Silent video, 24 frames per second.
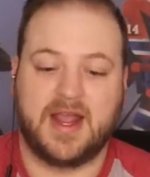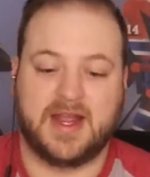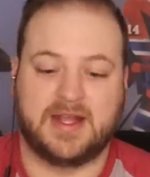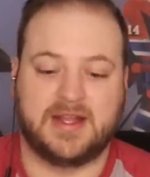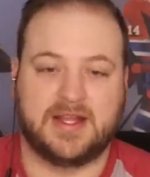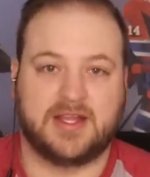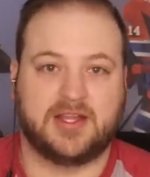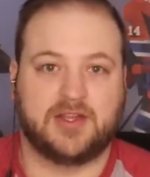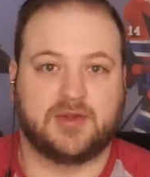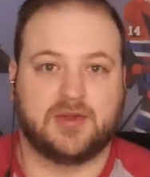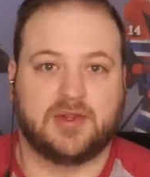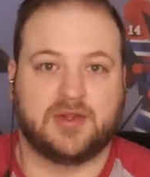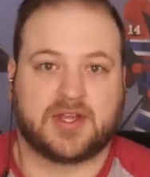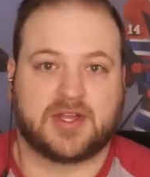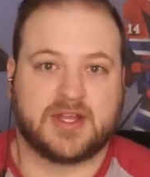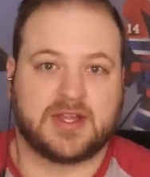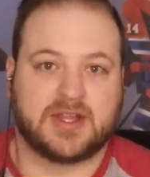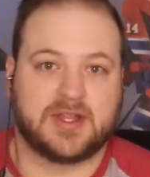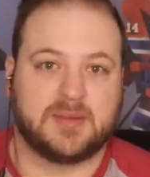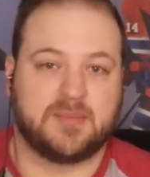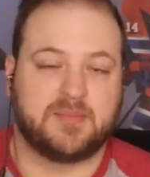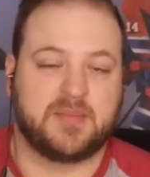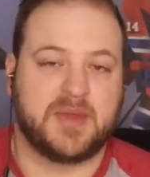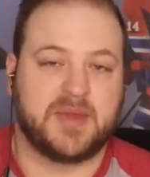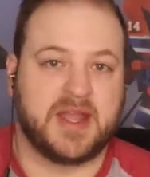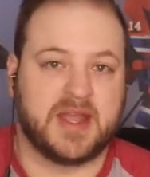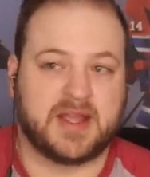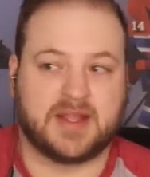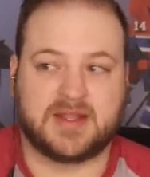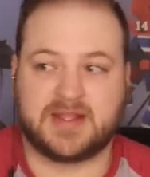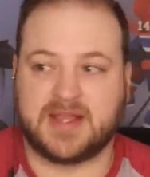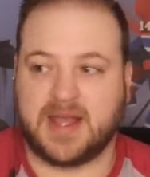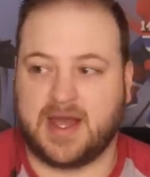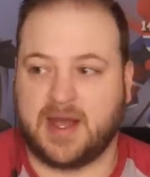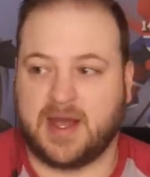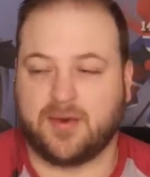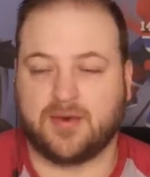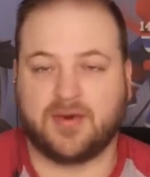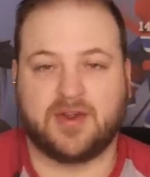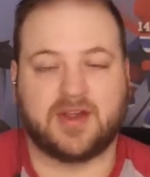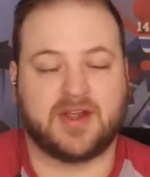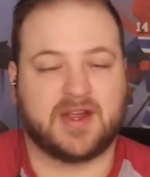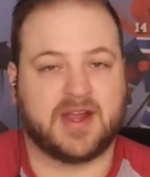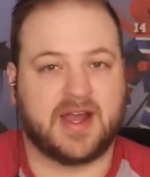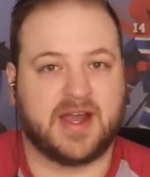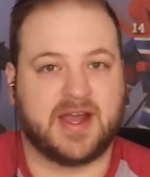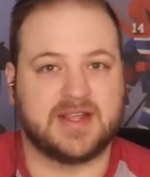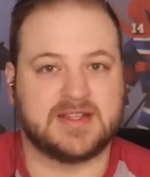And then you look at the big
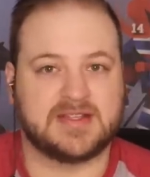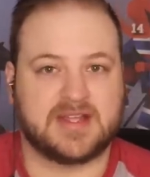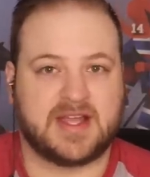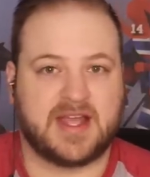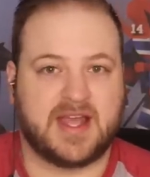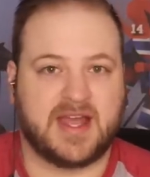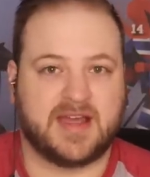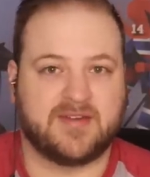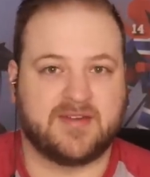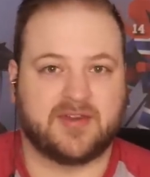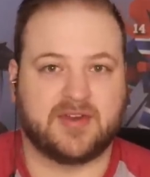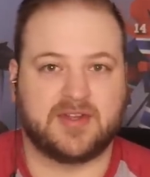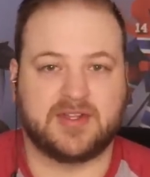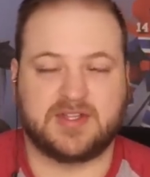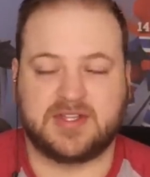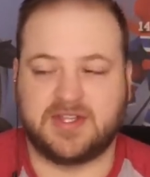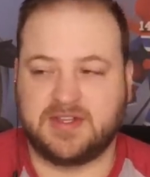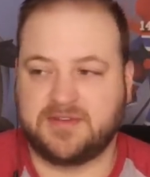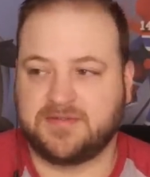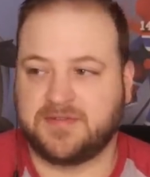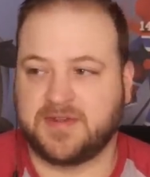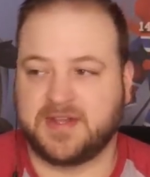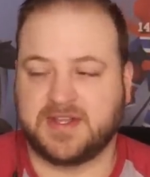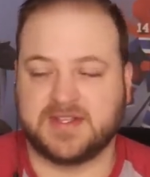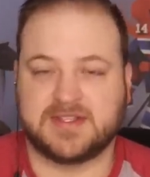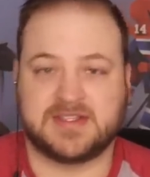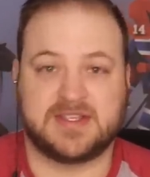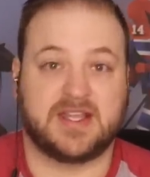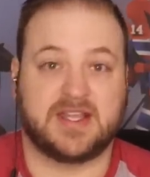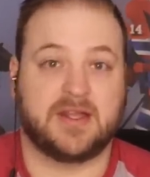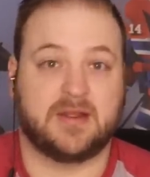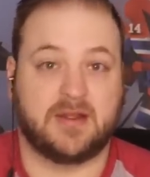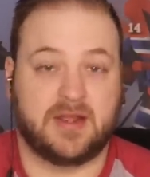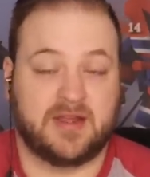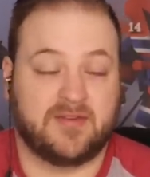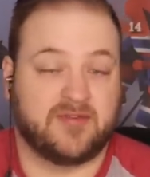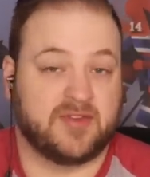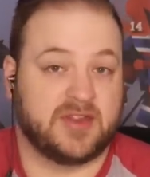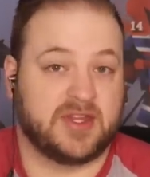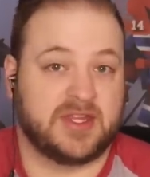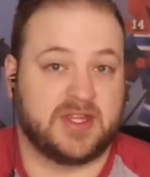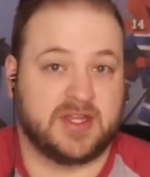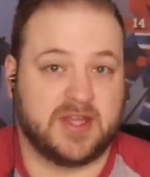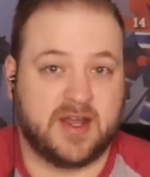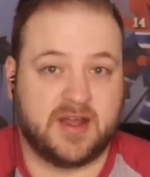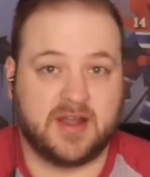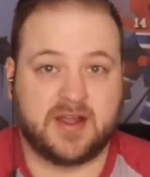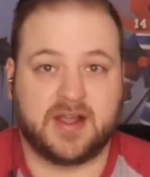towering guys they have on defense, even
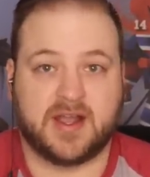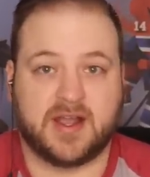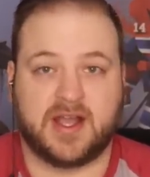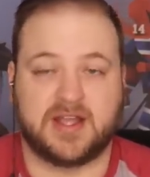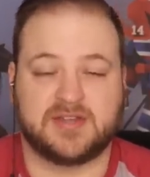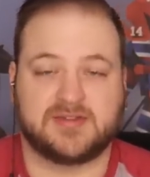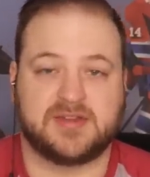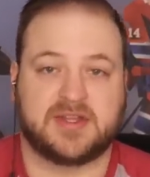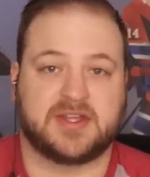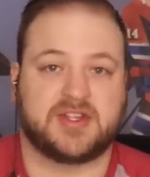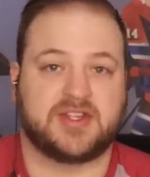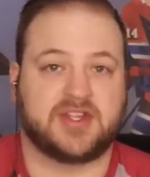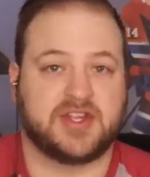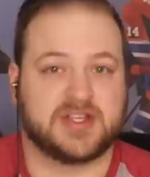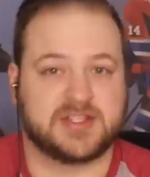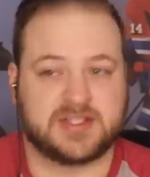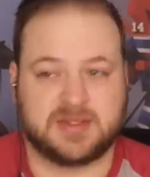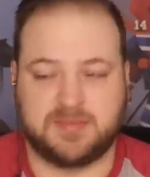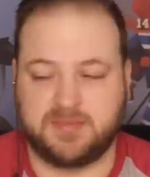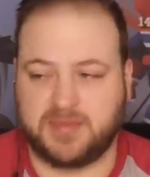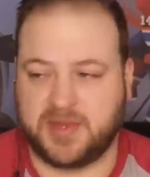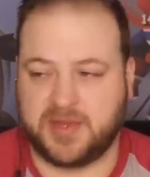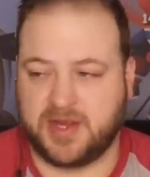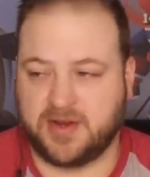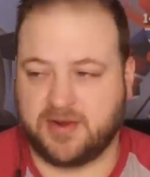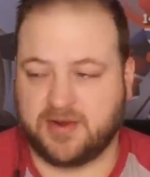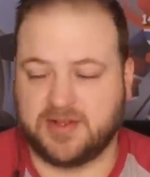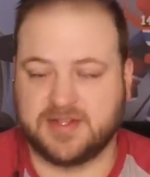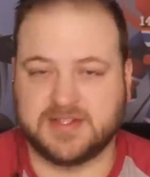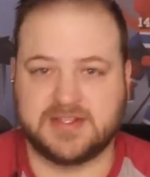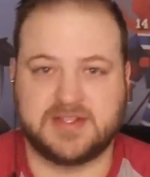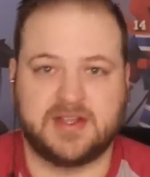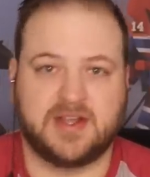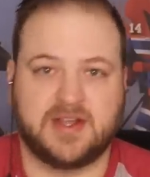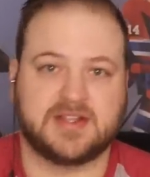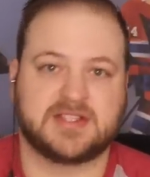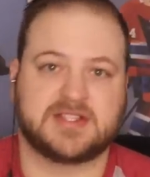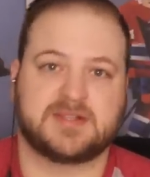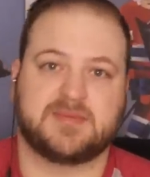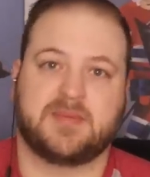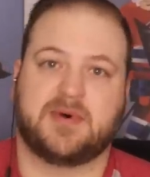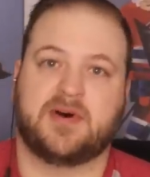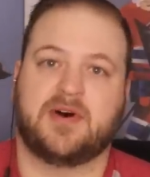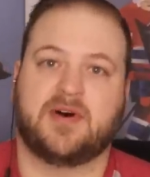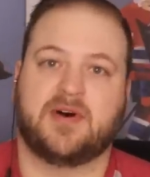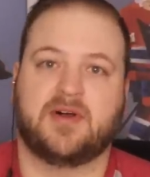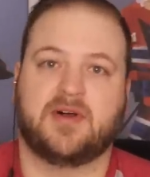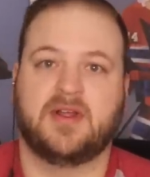the young guys, like Justin Barron is not
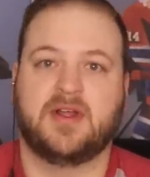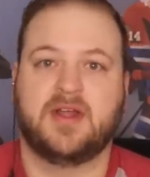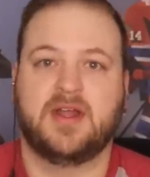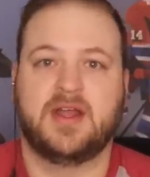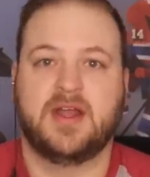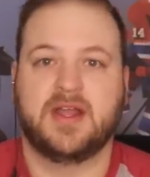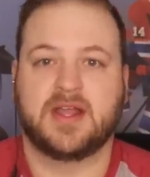small.